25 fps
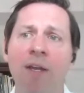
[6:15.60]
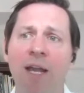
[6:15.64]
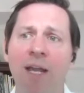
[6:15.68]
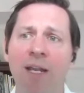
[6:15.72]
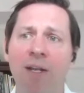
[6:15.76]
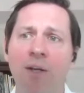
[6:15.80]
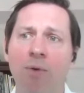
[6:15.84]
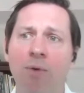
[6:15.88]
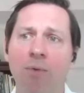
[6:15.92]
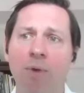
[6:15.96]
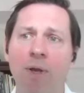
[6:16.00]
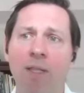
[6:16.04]

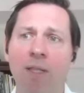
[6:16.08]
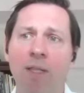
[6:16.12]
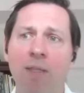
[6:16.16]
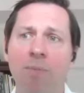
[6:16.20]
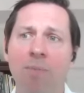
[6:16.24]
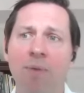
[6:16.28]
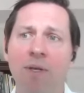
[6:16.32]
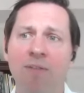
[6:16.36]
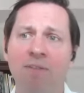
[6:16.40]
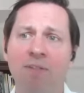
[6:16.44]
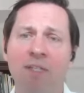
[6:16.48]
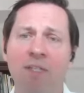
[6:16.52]
and create the
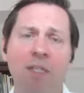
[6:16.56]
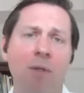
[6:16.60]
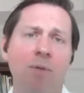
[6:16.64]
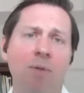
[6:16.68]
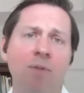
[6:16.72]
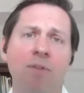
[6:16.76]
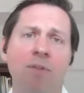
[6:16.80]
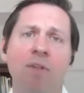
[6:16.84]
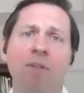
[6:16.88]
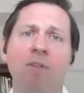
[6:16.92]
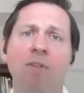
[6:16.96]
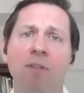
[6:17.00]
best
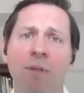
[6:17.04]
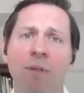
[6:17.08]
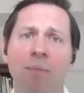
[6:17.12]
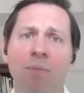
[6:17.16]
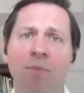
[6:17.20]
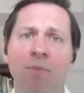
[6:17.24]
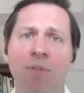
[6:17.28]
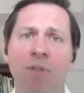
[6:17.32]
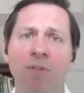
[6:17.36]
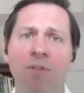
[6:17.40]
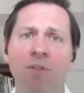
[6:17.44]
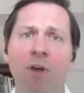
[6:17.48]

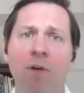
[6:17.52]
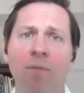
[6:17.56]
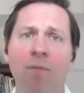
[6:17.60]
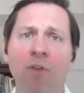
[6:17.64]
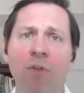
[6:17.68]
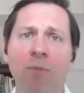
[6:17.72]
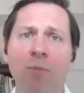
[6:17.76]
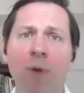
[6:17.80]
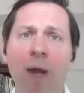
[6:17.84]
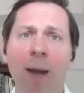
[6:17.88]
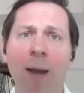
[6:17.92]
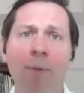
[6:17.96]
ecosystem to solve
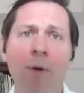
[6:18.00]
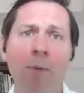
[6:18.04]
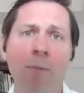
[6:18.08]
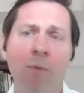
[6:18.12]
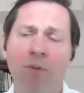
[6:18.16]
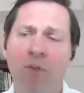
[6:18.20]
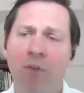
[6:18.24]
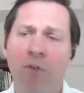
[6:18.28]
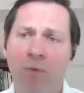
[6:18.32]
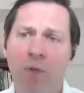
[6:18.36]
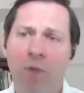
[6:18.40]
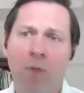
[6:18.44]
this problem,
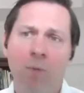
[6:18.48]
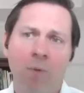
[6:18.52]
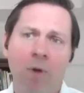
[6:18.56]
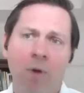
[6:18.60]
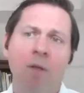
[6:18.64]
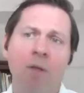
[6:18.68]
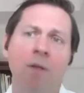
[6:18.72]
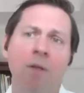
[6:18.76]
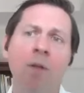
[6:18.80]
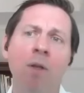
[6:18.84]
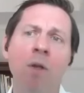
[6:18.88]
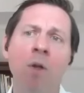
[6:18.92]
which is really
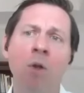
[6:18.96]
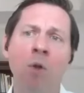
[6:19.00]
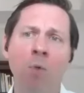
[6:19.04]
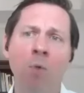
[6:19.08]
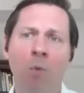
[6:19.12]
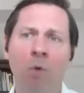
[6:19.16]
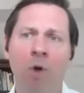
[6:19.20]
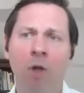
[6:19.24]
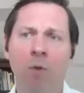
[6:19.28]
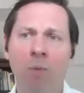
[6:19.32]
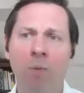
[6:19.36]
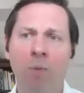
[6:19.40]

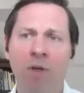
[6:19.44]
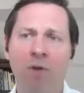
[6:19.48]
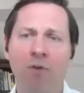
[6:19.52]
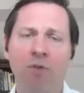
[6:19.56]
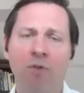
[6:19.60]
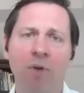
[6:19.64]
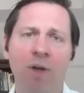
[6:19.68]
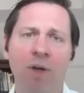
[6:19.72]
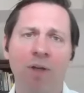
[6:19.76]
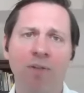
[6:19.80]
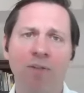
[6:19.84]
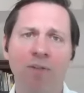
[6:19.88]
what we are
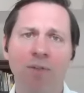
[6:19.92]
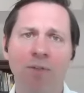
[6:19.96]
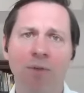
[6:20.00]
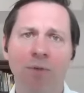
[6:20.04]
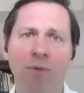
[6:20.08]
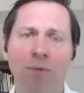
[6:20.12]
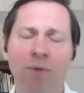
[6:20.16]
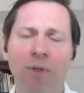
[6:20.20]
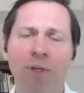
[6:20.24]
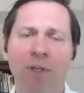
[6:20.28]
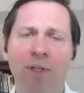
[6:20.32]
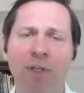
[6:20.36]
trying
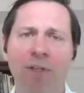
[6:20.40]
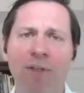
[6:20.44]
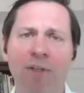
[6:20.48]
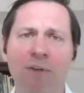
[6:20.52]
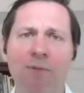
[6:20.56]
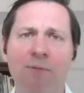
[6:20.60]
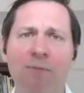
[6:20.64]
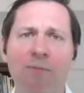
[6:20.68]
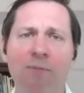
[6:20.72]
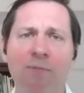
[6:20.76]
to do.